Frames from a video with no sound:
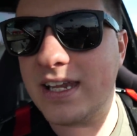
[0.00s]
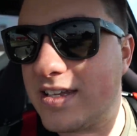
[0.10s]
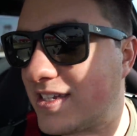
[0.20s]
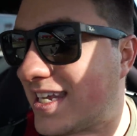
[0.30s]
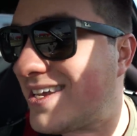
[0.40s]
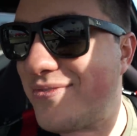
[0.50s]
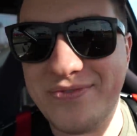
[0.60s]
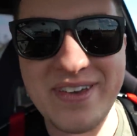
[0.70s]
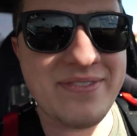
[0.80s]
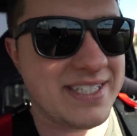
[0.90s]
It is
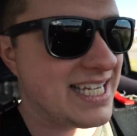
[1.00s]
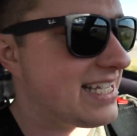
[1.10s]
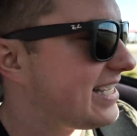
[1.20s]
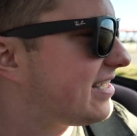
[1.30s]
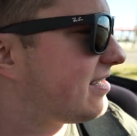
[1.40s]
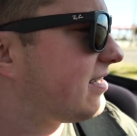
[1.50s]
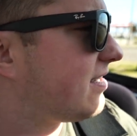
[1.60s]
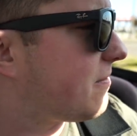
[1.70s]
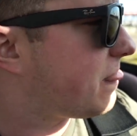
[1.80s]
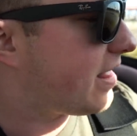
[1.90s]

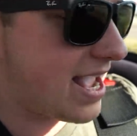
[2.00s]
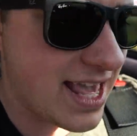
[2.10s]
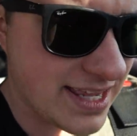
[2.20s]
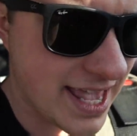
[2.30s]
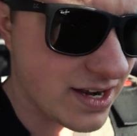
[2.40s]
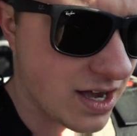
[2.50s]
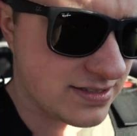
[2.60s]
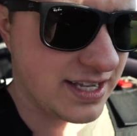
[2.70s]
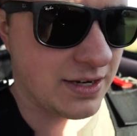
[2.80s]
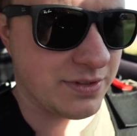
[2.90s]
E15 88
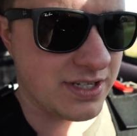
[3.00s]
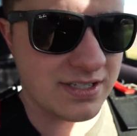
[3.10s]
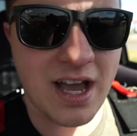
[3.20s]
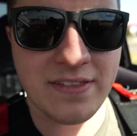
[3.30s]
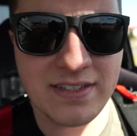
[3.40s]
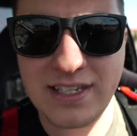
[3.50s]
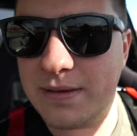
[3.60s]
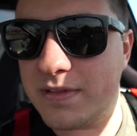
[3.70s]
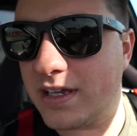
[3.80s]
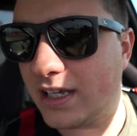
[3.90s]
octane, which is not the
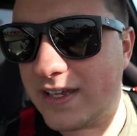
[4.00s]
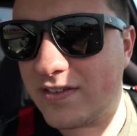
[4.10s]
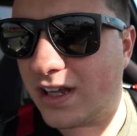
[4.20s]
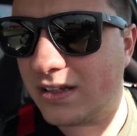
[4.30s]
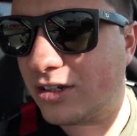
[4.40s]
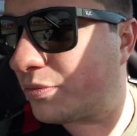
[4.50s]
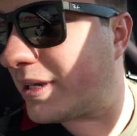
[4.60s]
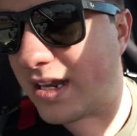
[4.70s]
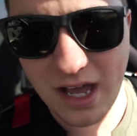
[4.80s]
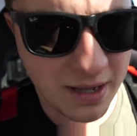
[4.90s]
same thing, even a little bit.